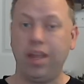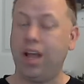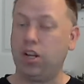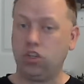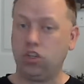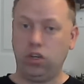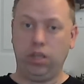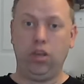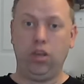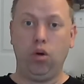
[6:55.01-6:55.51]

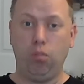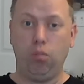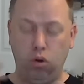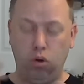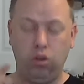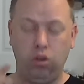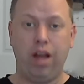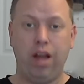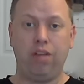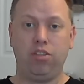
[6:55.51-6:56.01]
Actually, you'll
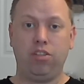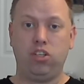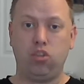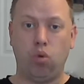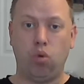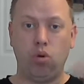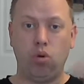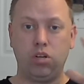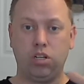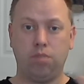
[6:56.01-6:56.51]
pull it out of the
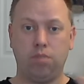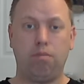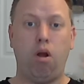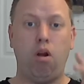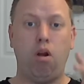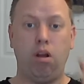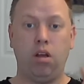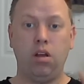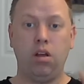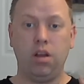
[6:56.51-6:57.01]
storage
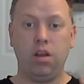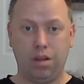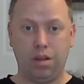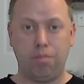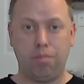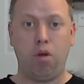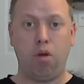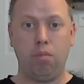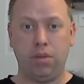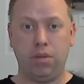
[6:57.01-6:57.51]

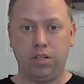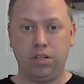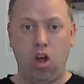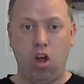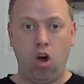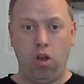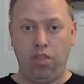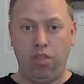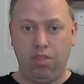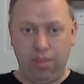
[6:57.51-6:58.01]
compartments
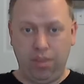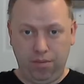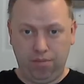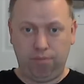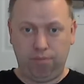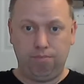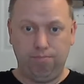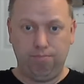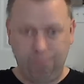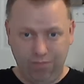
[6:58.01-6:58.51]
on the
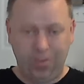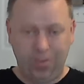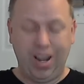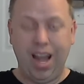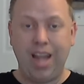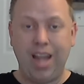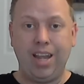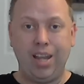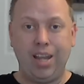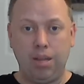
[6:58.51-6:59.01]

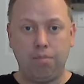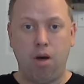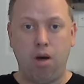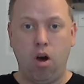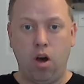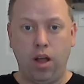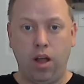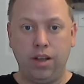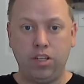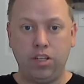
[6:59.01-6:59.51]
landing
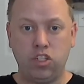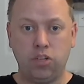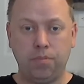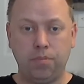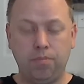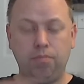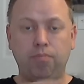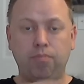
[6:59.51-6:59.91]
pods